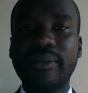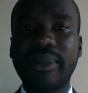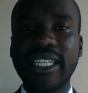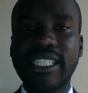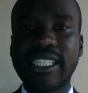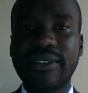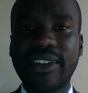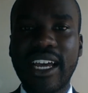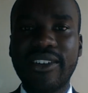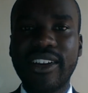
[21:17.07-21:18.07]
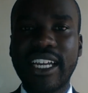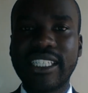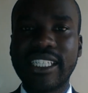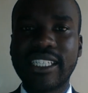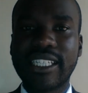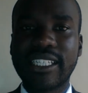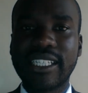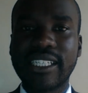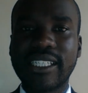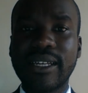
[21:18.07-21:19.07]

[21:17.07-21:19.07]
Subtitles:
page 766.